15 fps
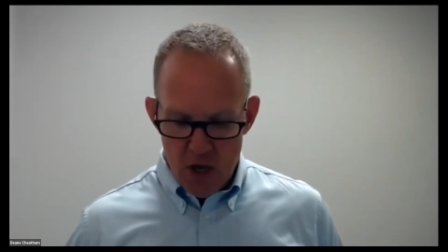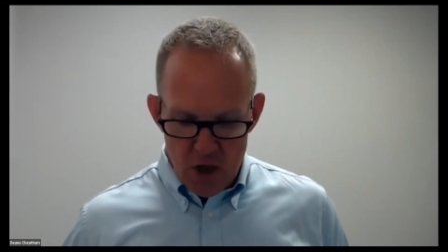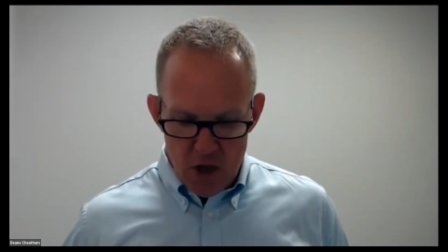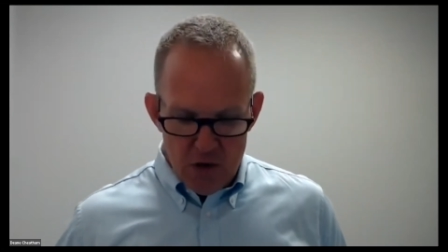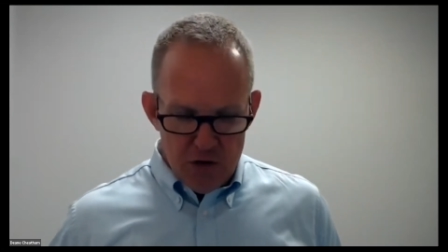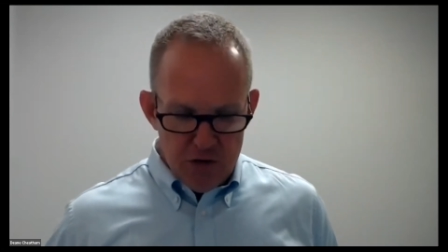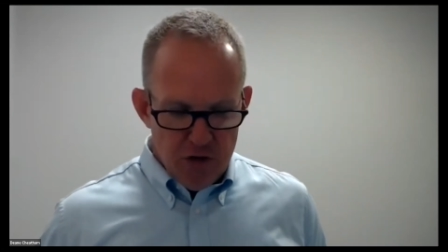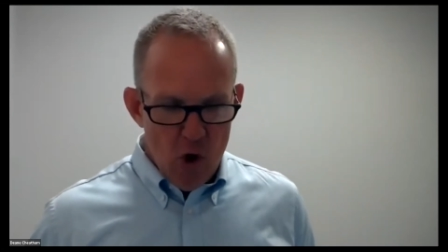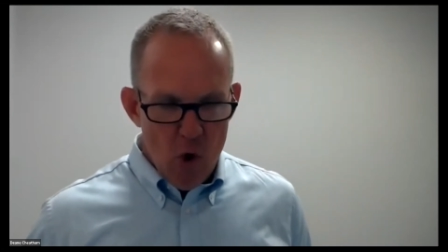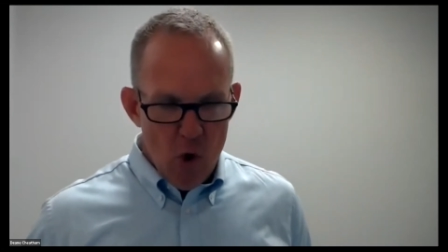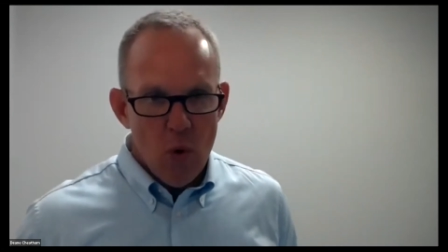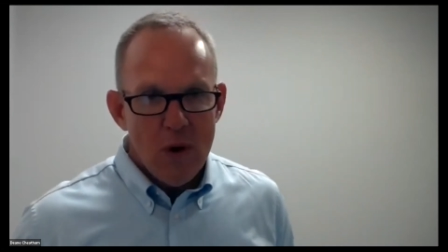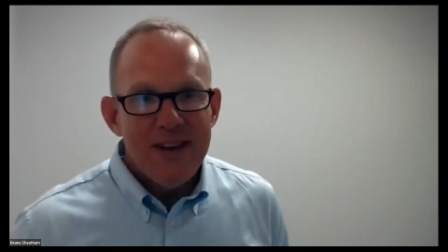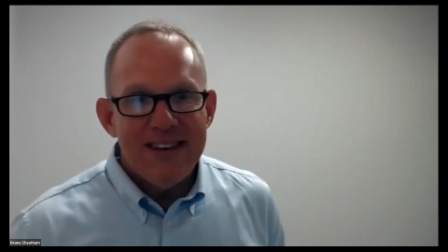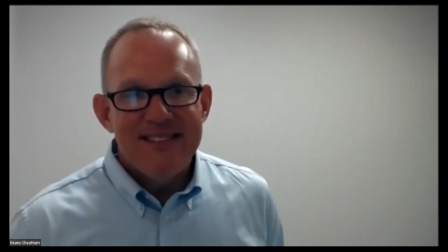
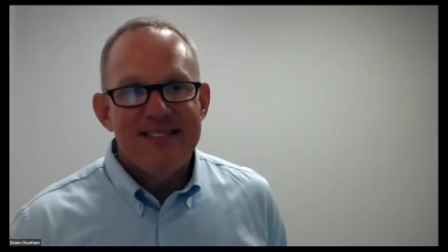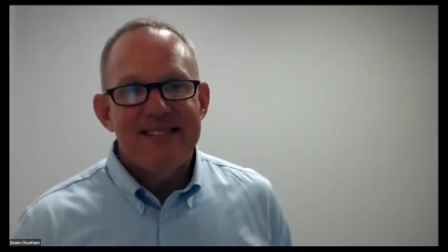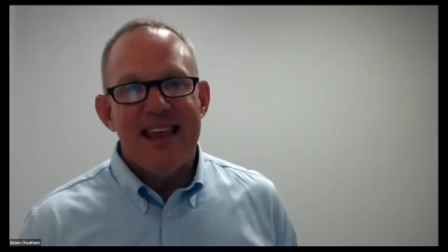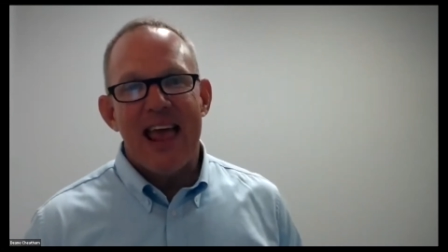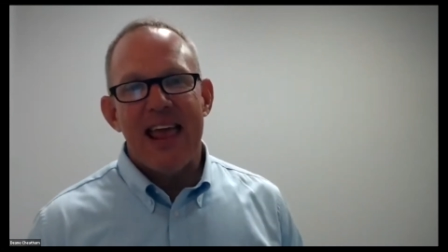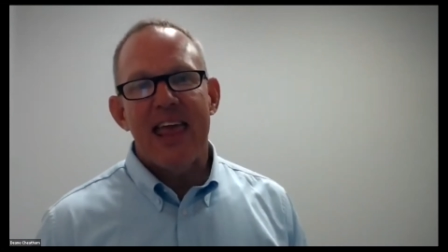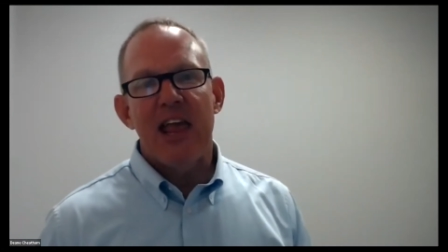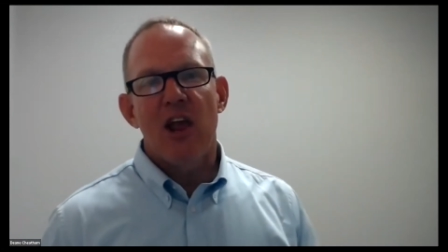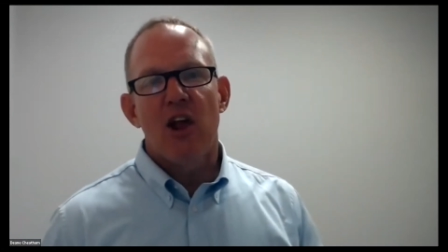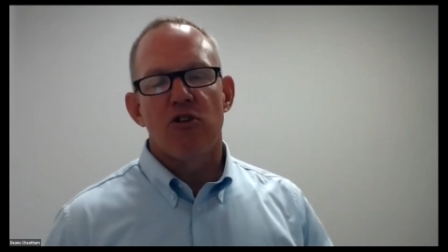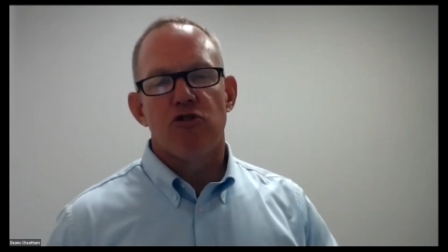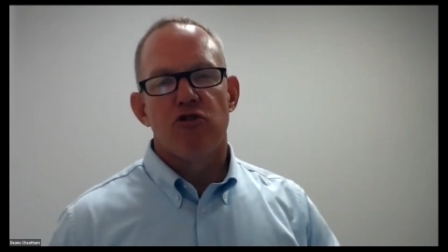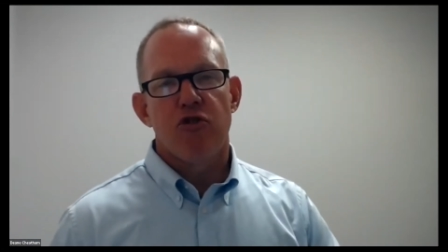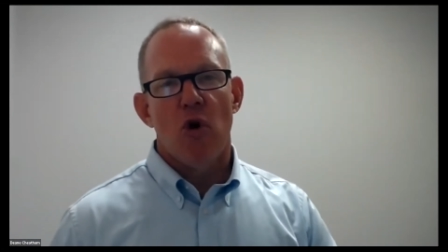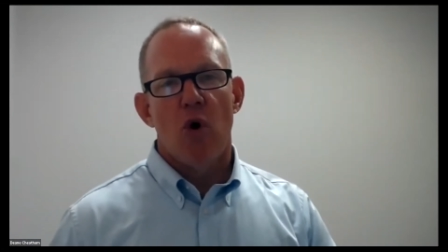So taking
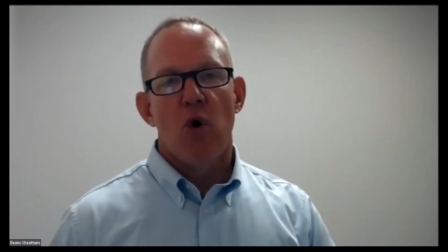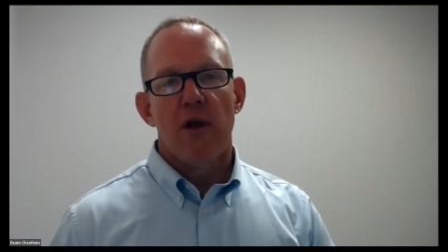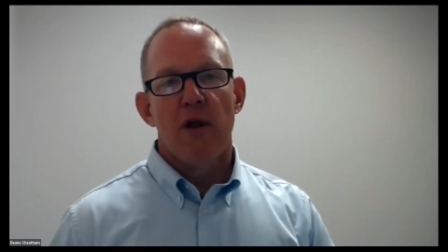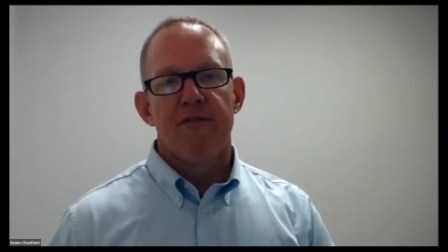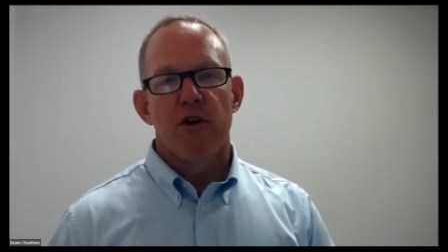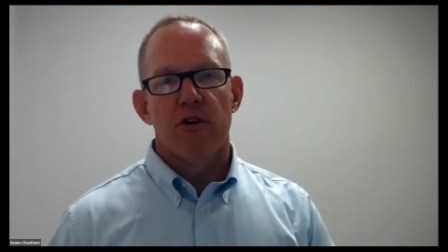control of your